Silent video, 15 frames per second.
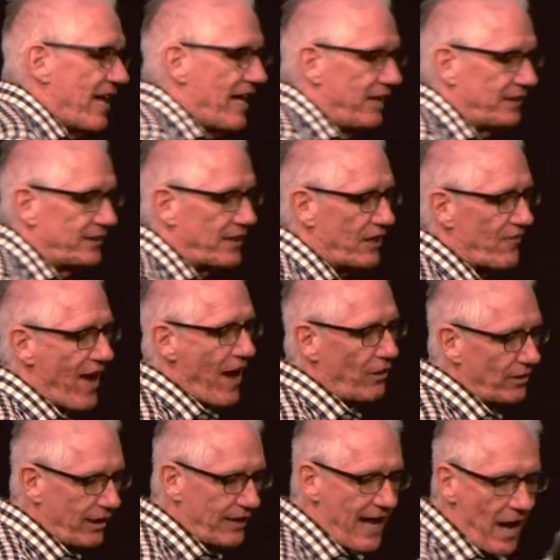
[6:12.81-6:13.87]
set of
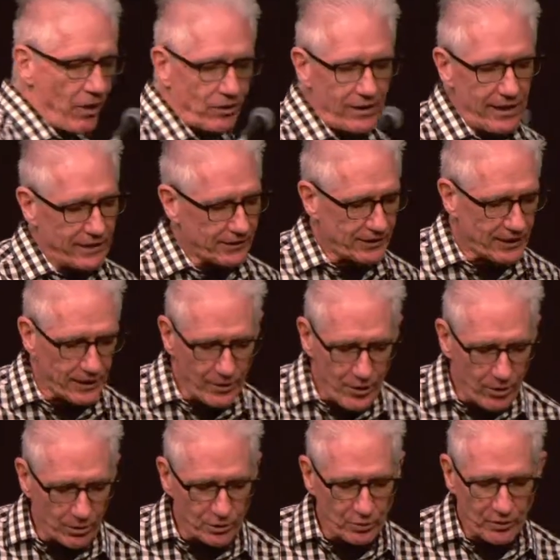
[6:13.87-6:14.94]
out, an outline set of
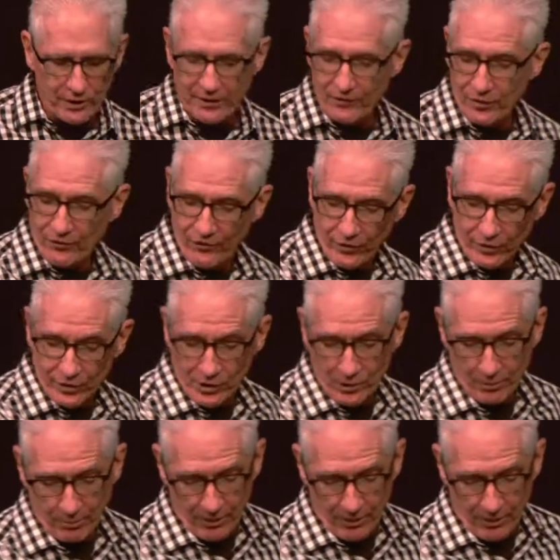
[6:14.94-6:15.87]
notes. We'll have you fill in some